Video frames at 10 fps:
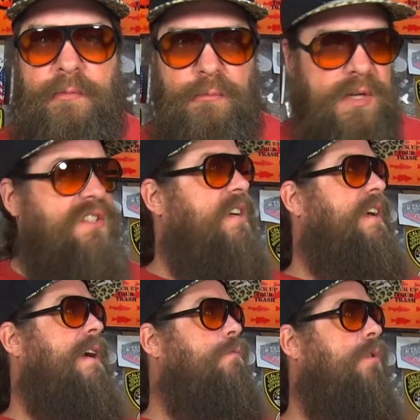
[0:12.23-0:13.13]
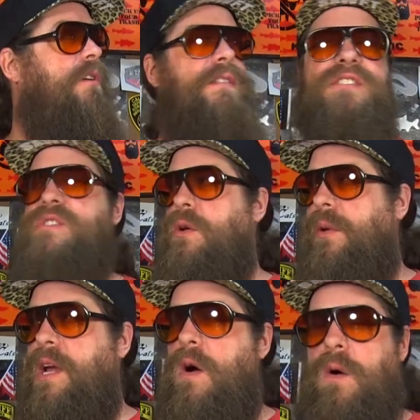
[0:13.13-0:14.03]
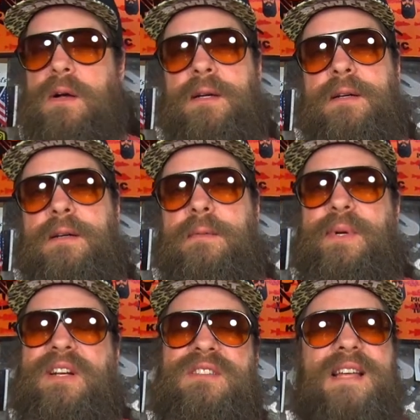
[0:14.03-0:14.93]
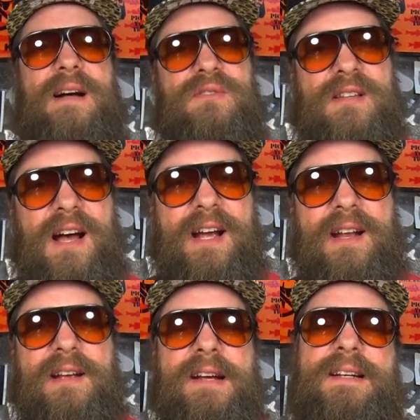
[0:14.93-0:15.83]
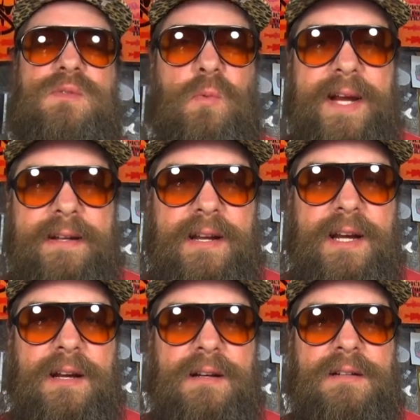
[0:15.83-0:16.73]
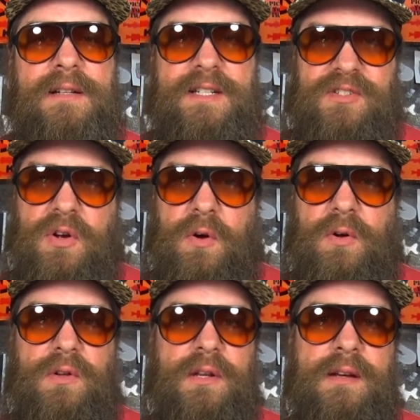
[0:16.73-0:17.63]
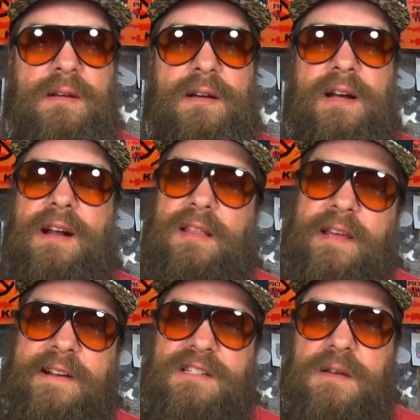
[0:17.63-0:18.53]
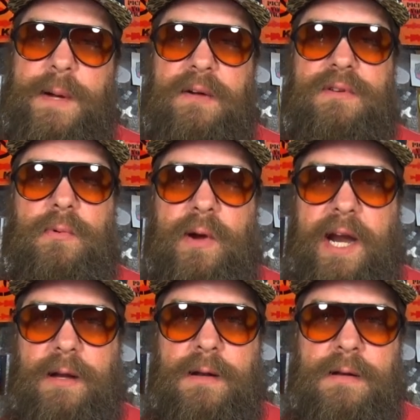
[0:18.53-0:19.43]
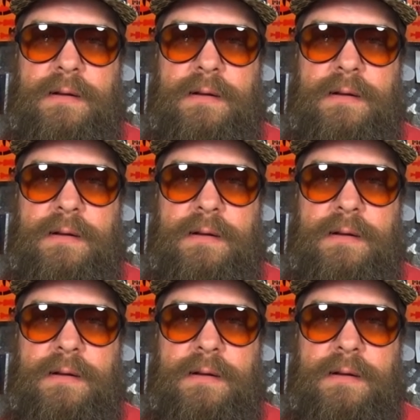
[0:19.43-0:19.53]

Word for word: Once again, we're in the studio because outside it's windy, it's cold, and I think it's about to rain.